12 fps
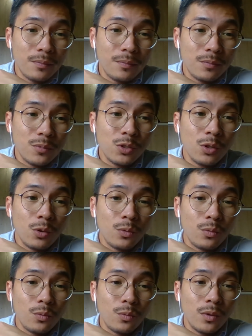So
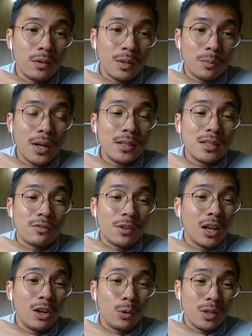if the price is
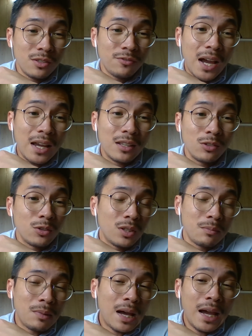very low, it's fine. They
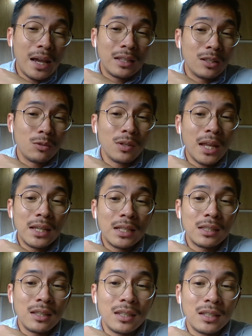buy, they don't like
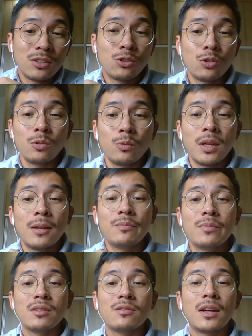it, then they can throw it away.
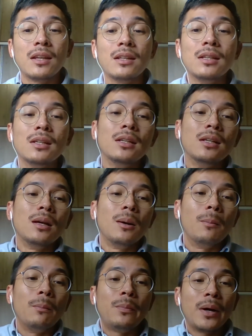It's fine.
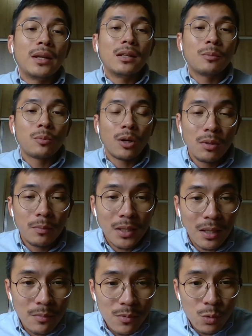But the problem
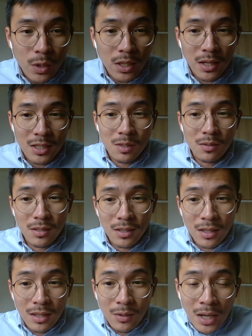comes when an
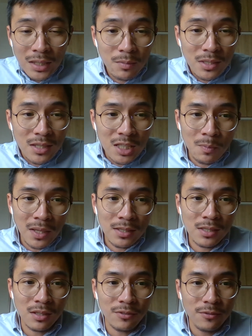item is
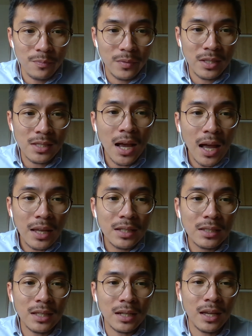expensive. It's
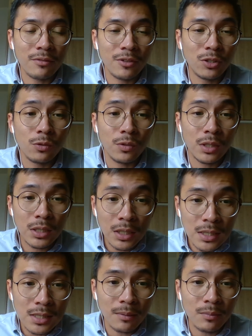harder than ever to
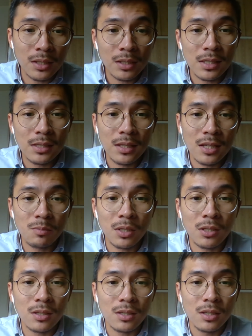return something these days
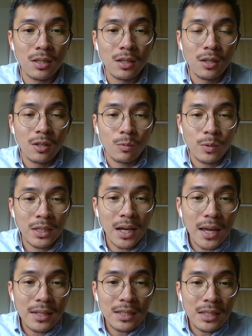because we
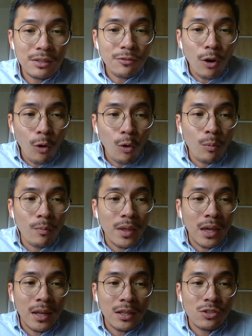can't leave home
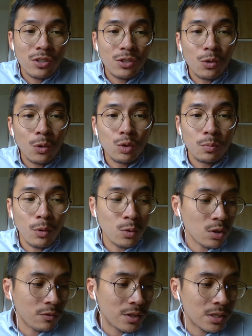and actually go to
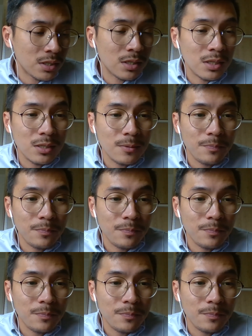post offices